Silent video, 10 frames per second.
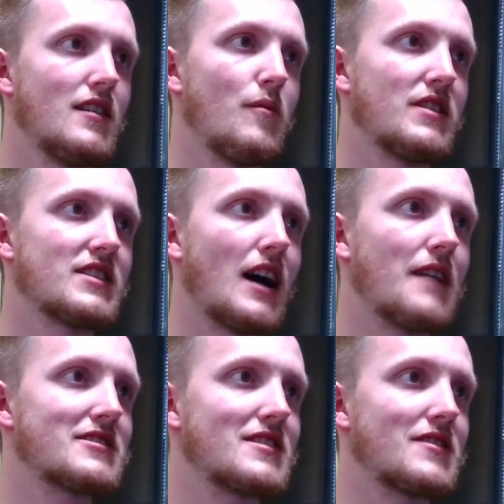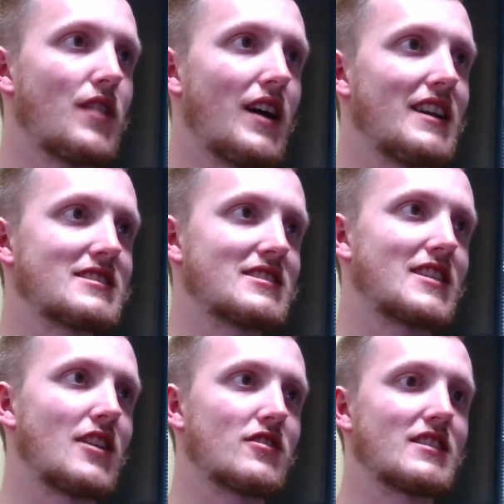Because obviously fighting is a
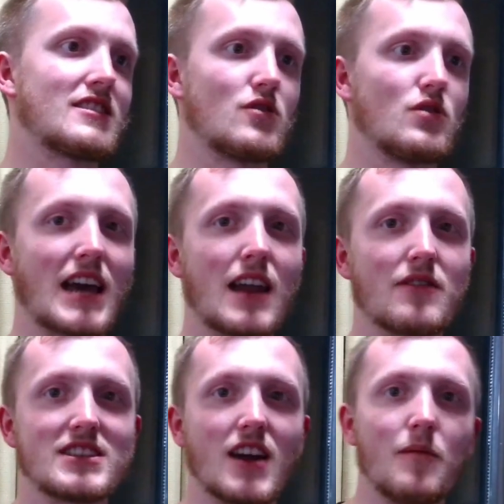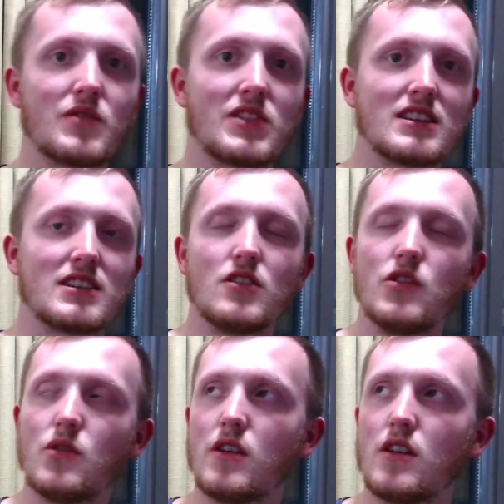scary thing to do. It's kind of a dumb thing to
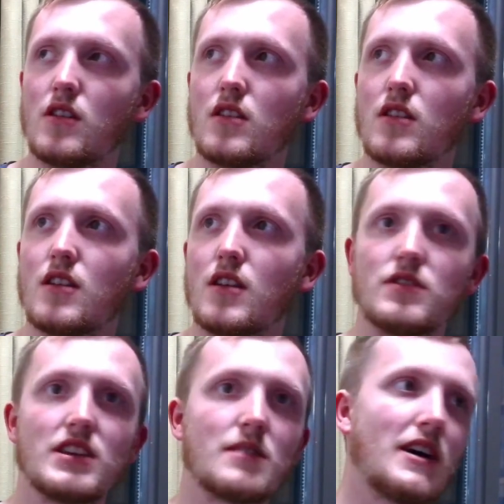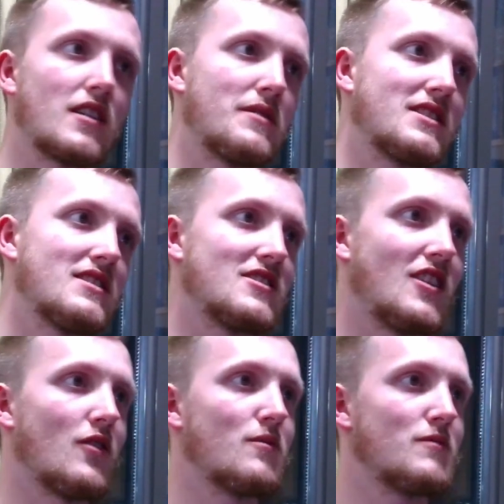do, if you think about it, because
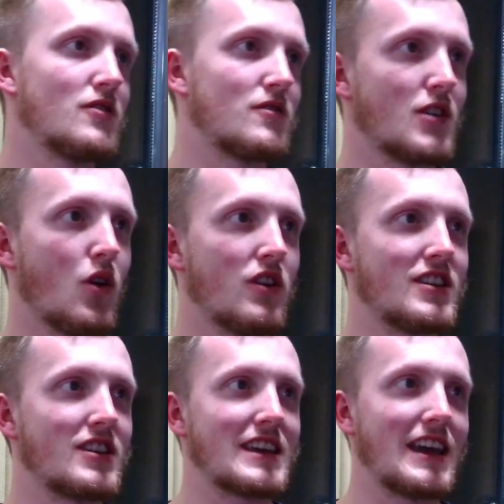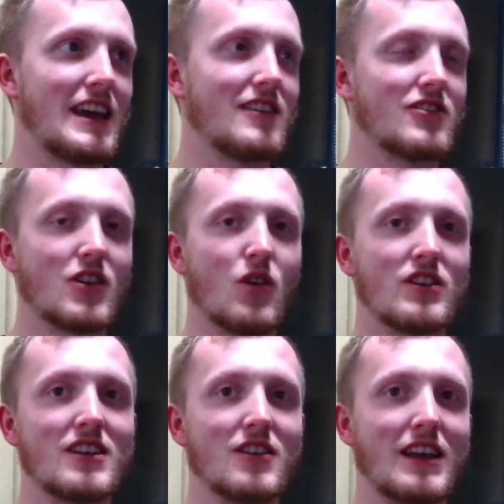you're going
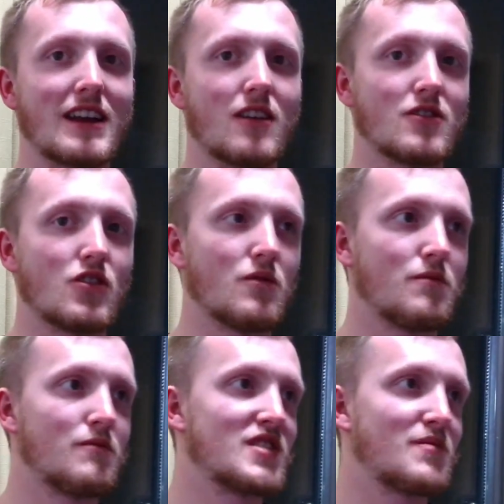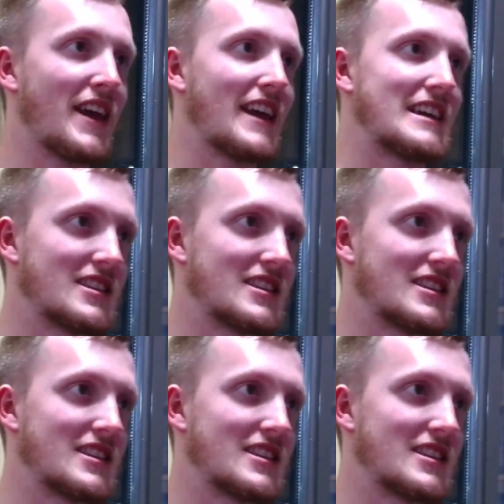in a little space.